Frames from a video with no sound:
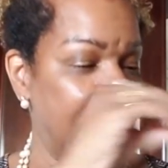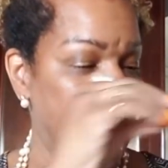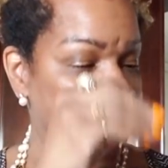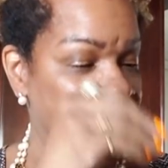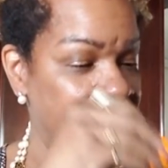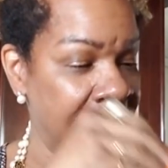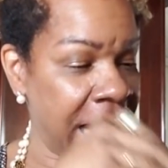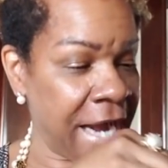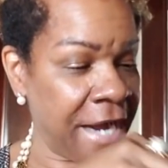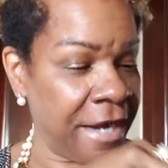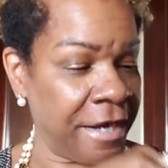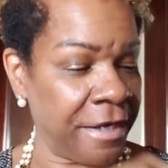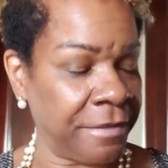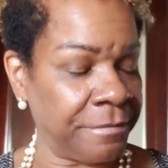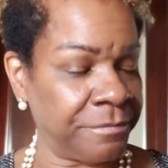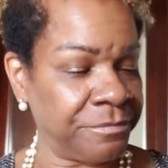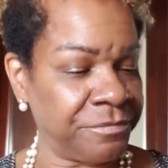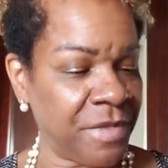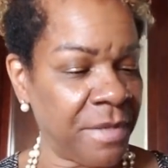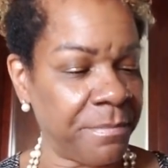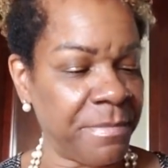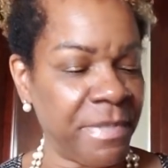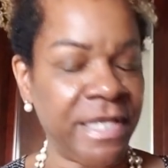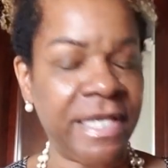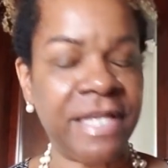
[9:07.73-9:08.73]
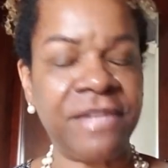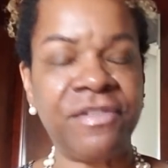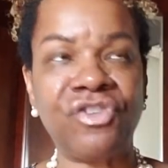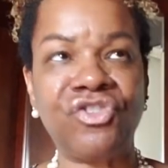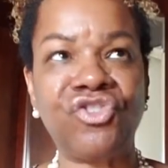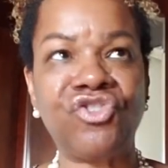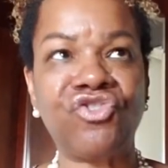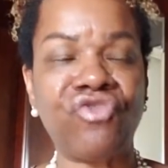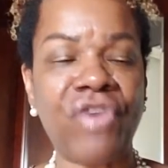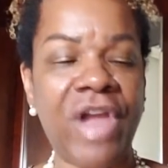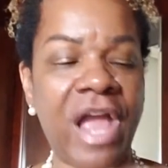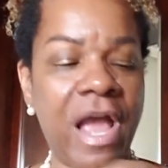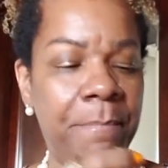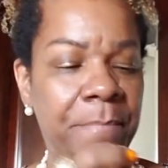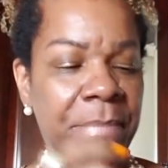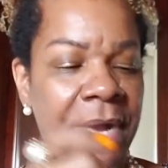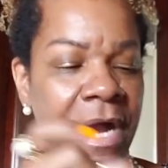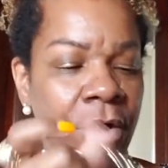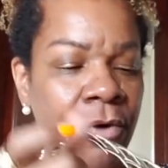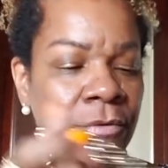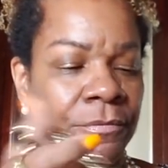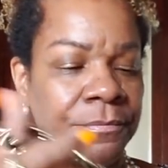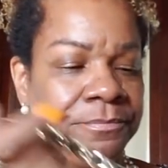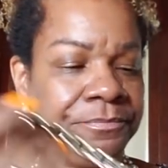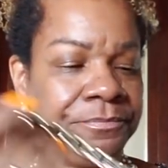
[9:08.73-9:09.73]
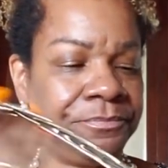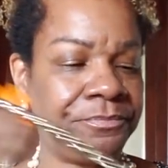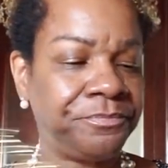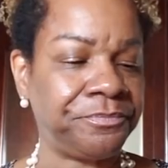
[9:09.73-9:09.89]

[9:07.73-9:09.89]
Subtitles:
Let me get the strap out.